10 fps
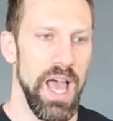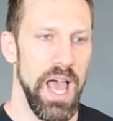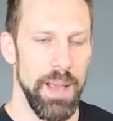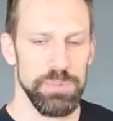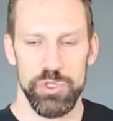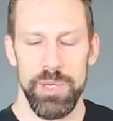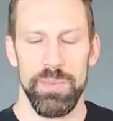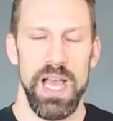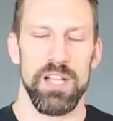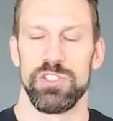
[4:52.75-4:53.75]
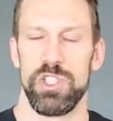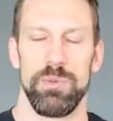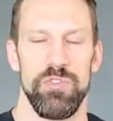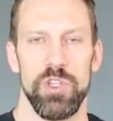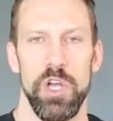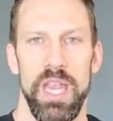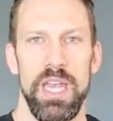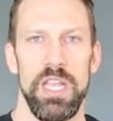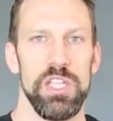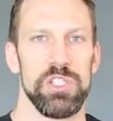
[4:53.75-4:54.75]
upstream, downstream, if you've got
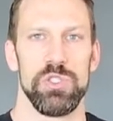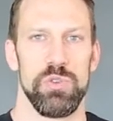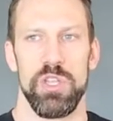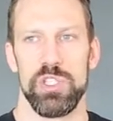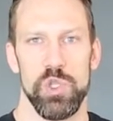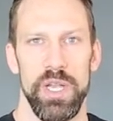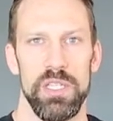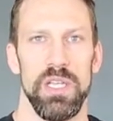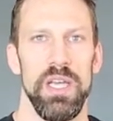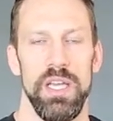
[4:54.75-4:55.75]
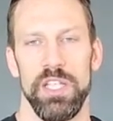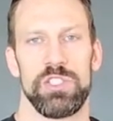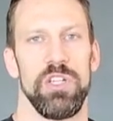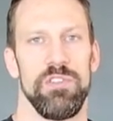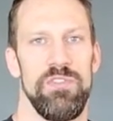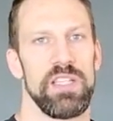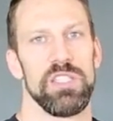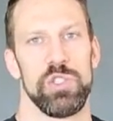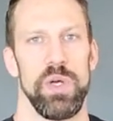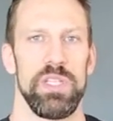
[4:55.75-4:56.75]
any issues with the joint, it's going to affect the
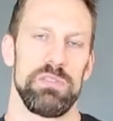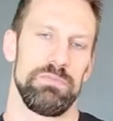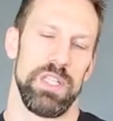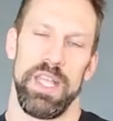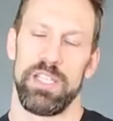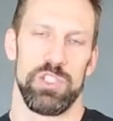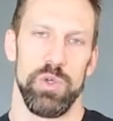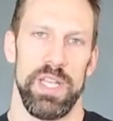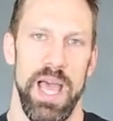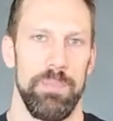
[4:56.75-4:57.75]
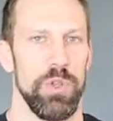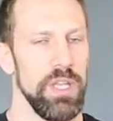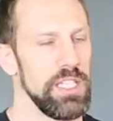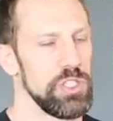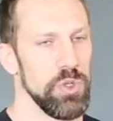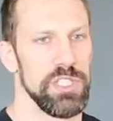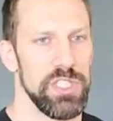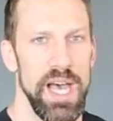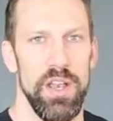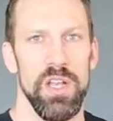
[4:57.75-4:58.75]
joint, the next joint up or the next joint
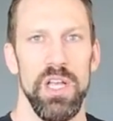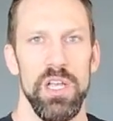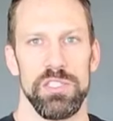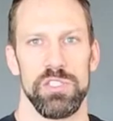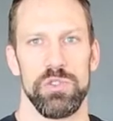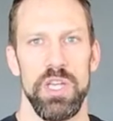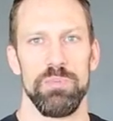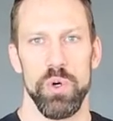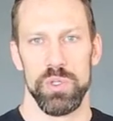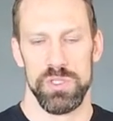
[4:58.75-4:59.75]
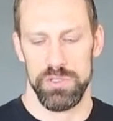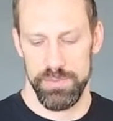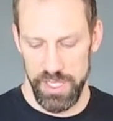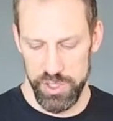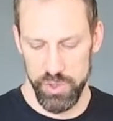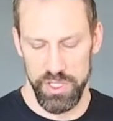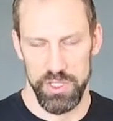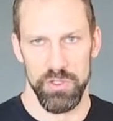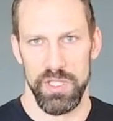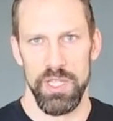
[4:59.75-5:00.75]
down. So it's really important to make sure that
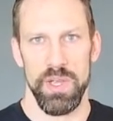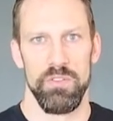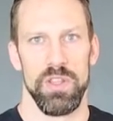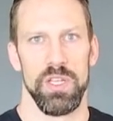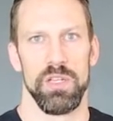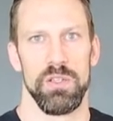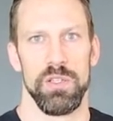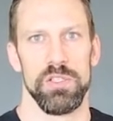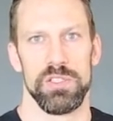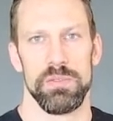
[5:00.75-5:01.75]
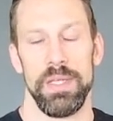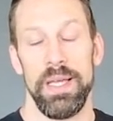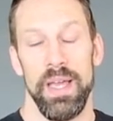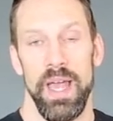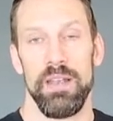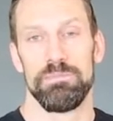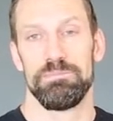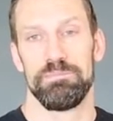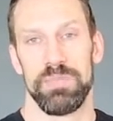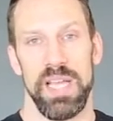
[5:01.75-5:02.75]
you keep everything loose. And
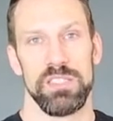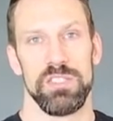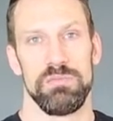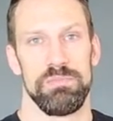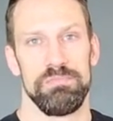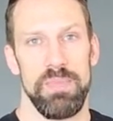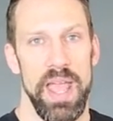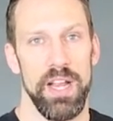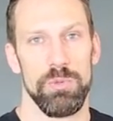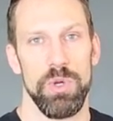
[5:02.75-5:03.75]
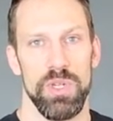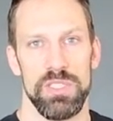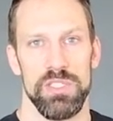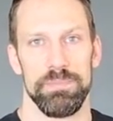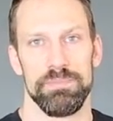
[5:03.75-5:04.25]
that's the ankle mobility.